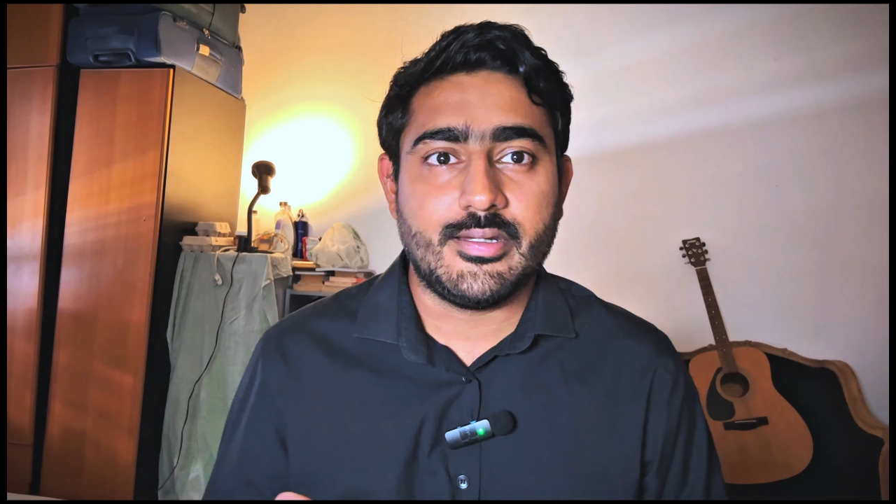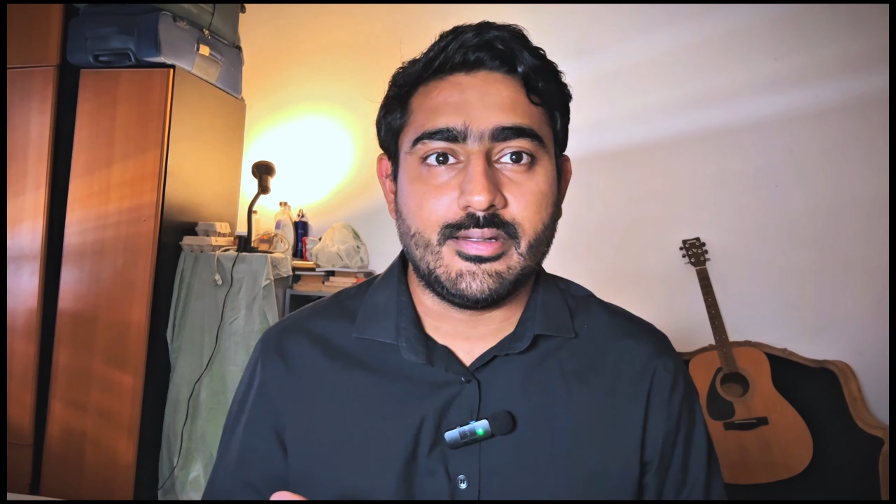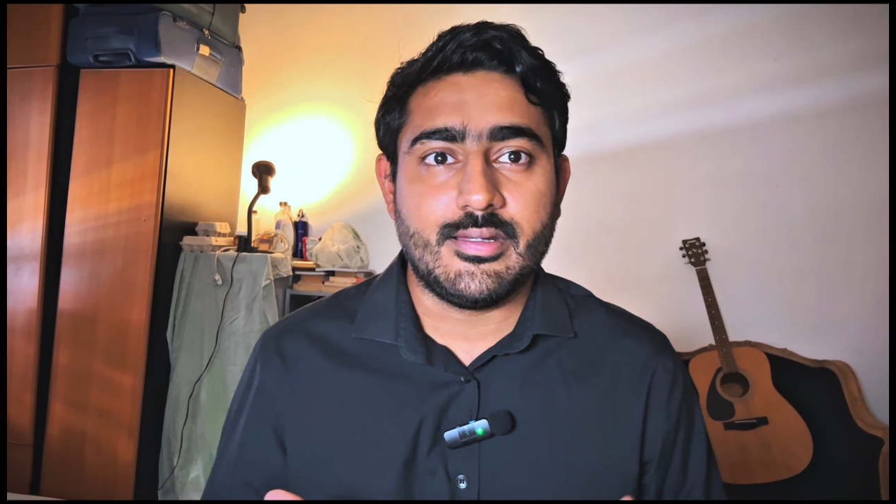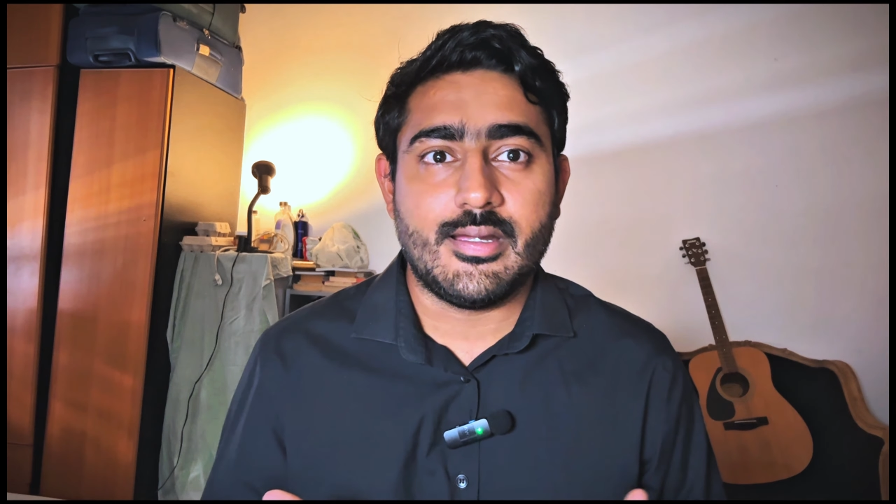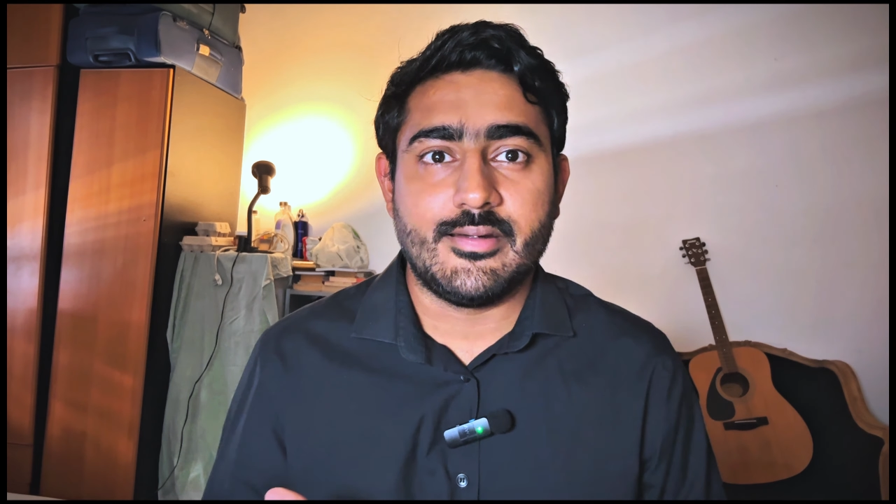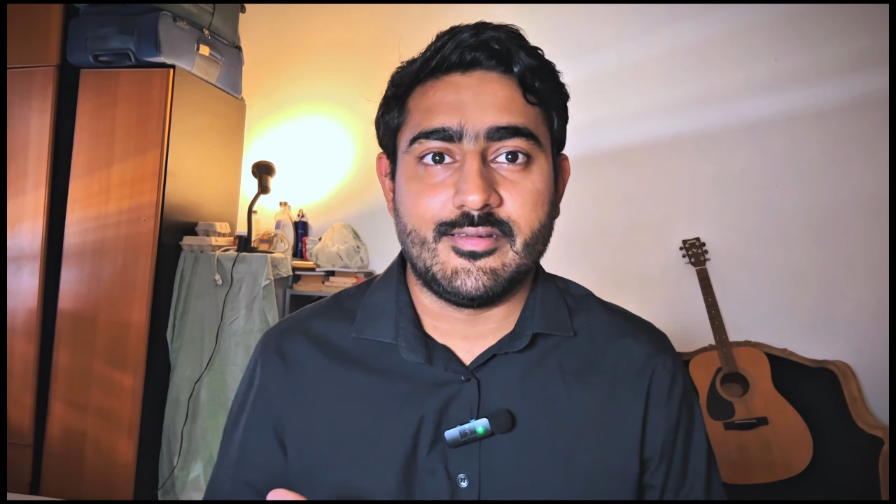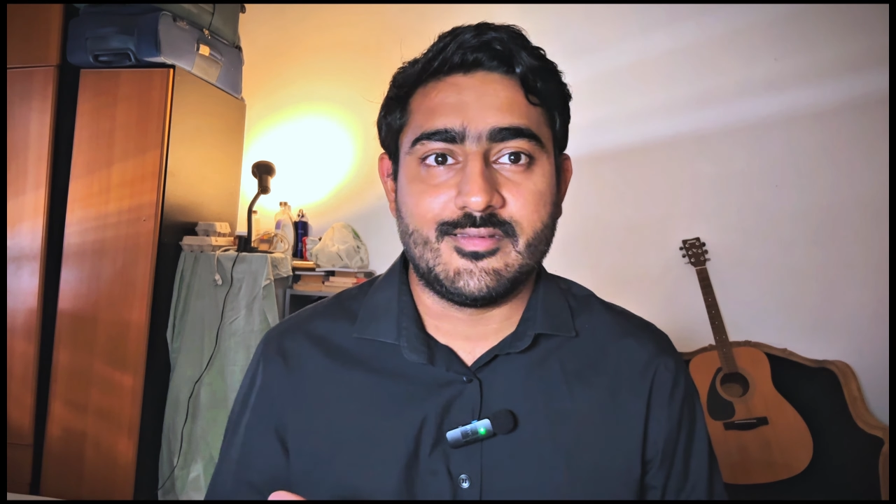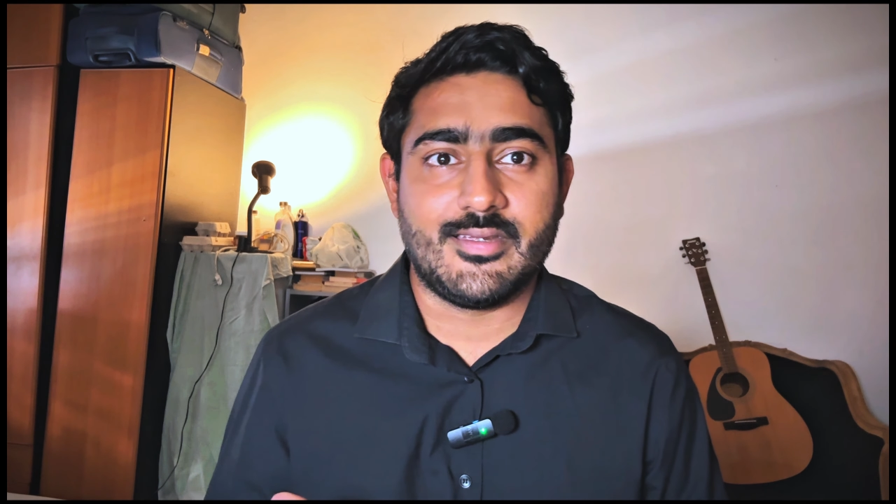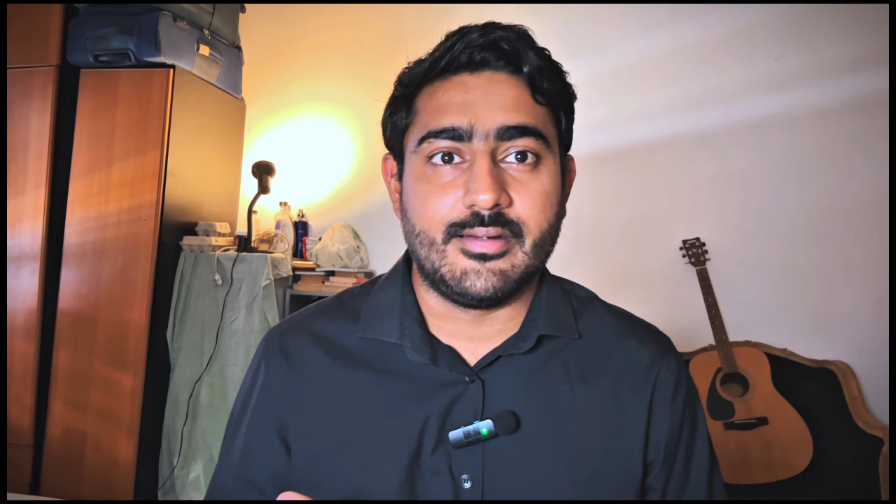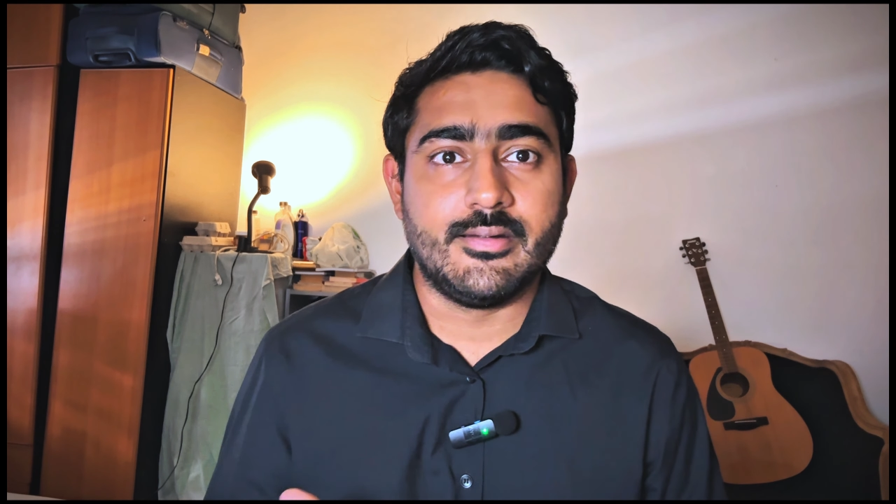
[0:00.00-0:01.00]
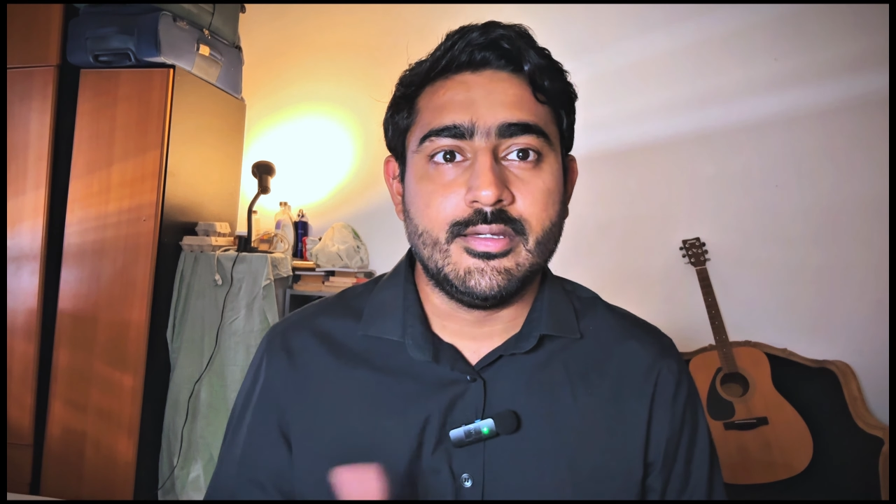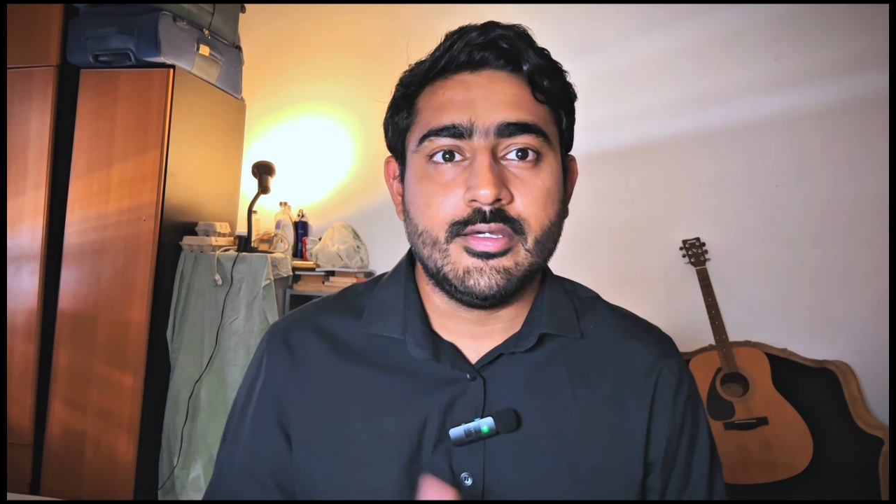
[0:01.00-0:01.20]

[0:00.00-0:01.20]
and understand.